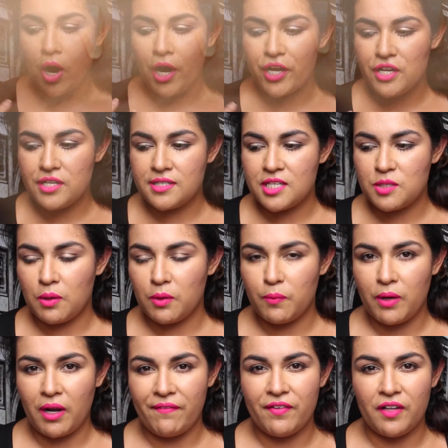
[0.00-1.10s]
I use this one
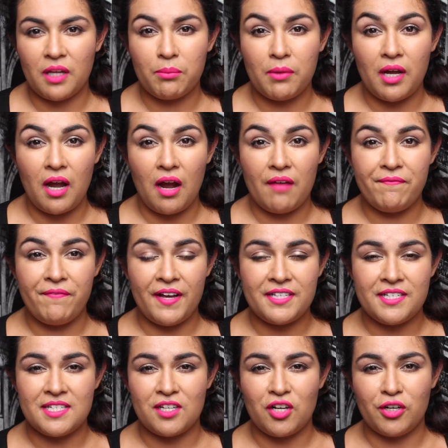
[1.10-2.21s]
when I feel like my
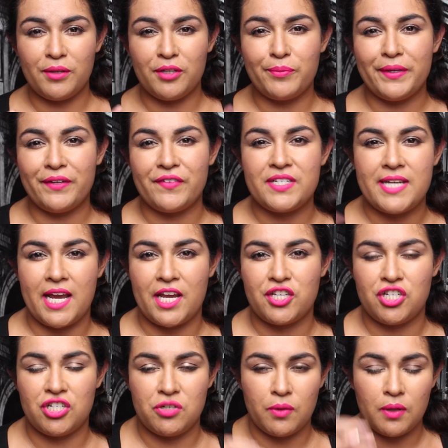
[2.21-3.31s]
face has got a little bit of a
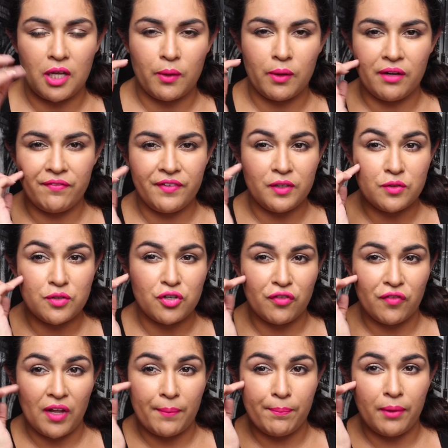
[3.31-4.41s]
texture to it, like when I feel sort
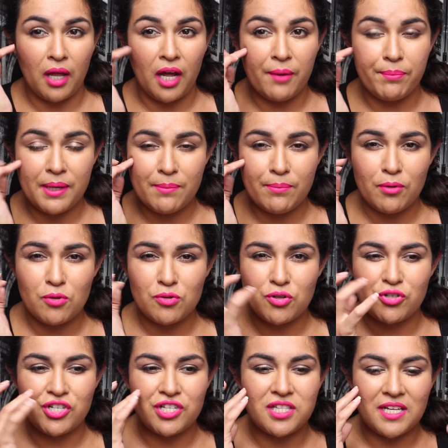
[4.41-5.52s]
of like blind pimples or
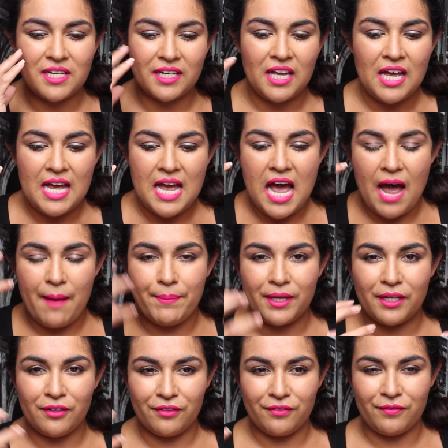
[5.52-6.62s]
just like a
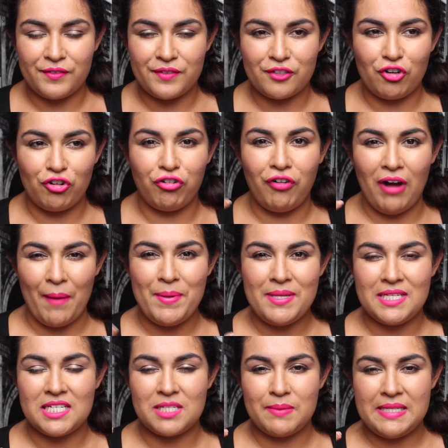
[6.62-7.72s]
bit of crap is
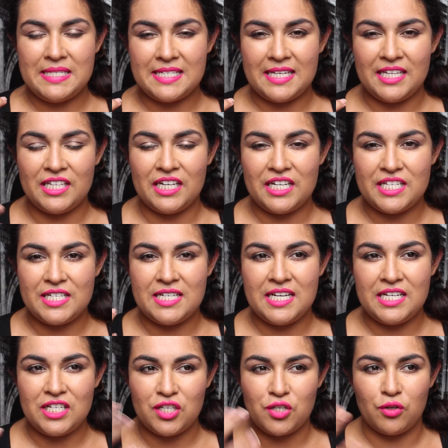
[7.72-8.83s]
under my skin that I just
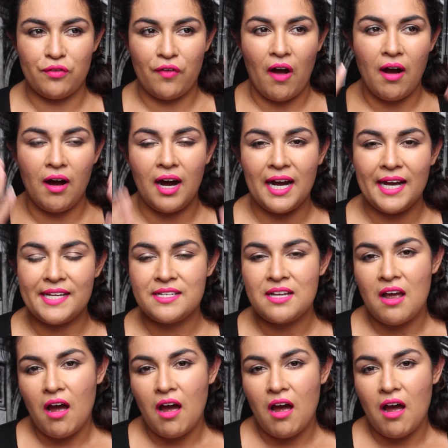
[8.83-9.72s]
need to sort of hide.